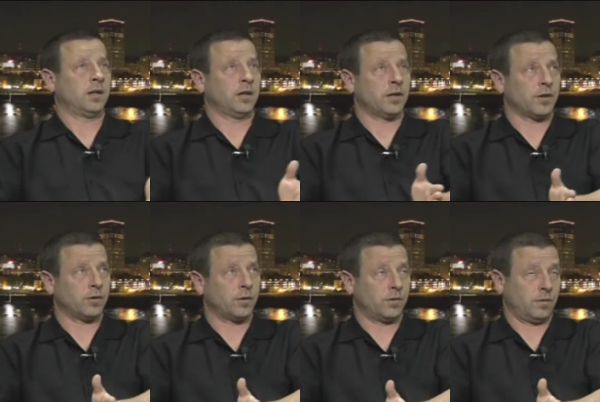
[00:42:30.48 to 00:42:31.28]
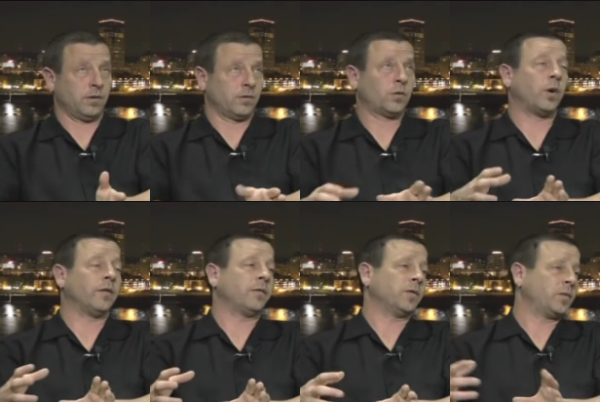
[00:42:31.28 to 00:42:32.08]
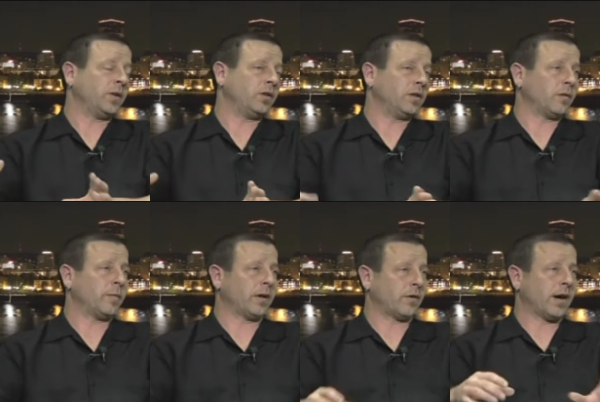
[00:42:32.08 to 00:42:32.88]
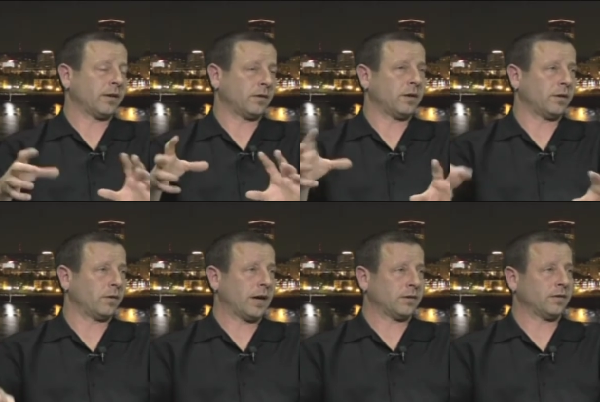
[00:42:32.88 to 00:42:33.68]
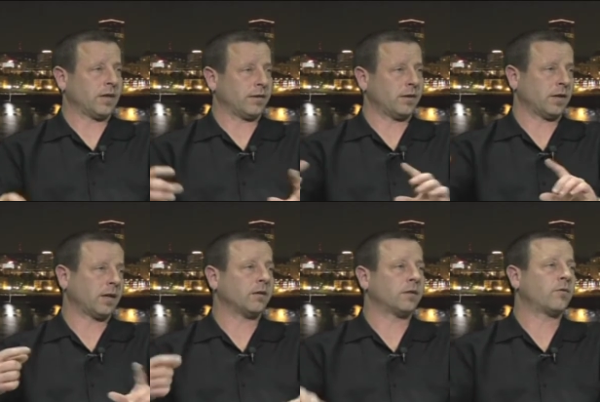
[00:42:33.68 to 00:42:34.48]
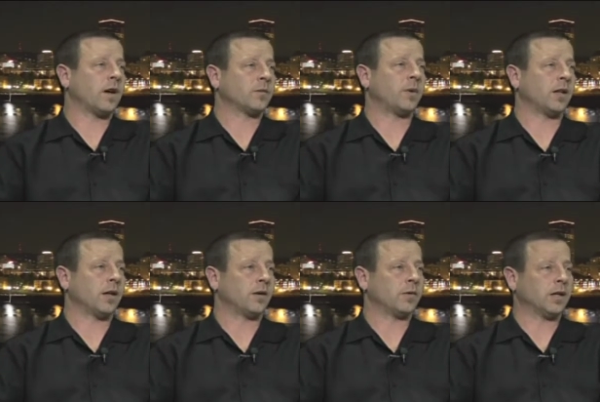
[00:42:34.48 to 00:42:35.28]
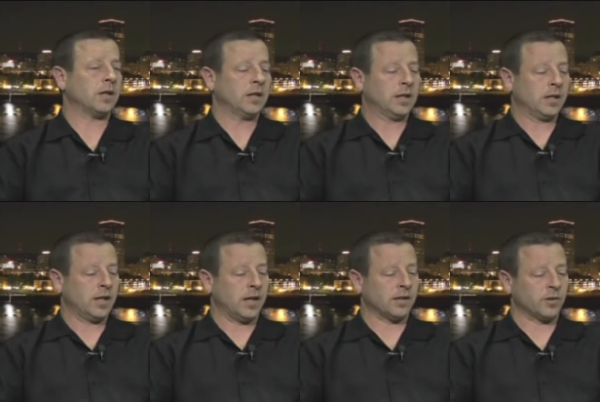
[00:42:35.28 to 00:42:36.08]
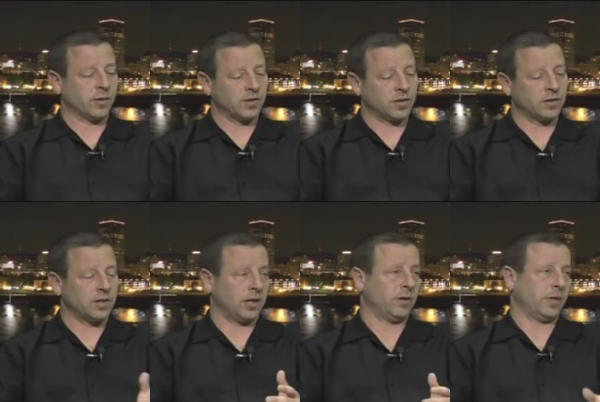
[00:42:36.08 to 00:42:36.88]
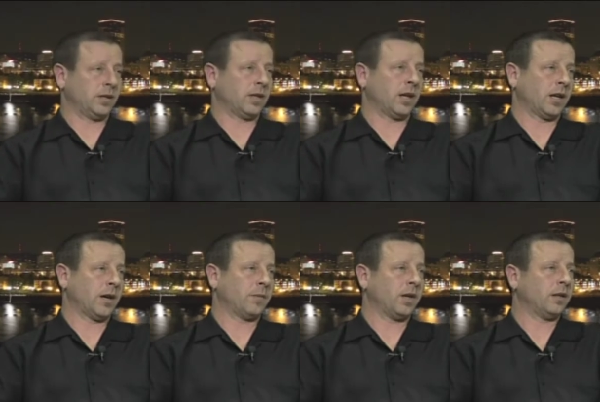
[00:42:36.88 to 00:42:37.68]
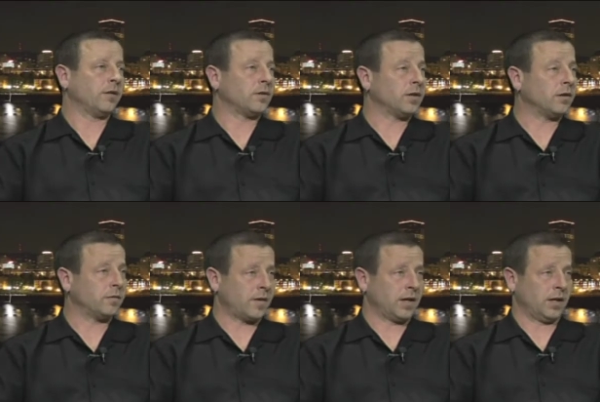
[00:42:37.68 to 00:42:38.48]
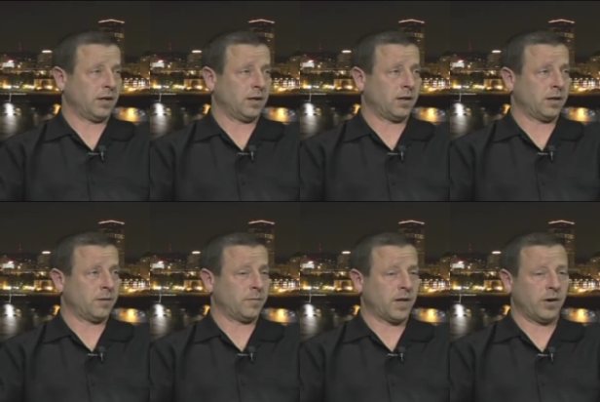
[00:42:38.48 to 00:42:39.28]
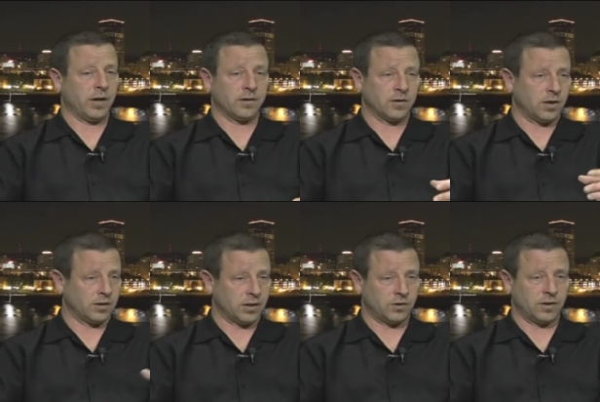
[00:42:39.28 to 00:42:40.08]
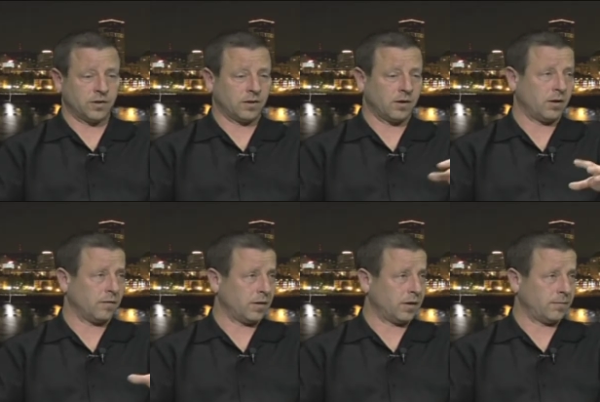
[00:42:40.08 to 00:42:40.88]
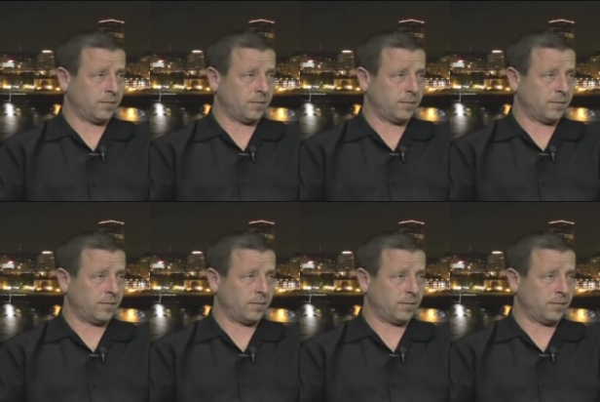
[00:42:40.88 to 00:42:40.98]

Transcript: another there's 12 different species of bentgrass and other grasses out there that can cross-pollinate with it and so it is continuing to contaminate they're still finding um, areas along ditches and all over the,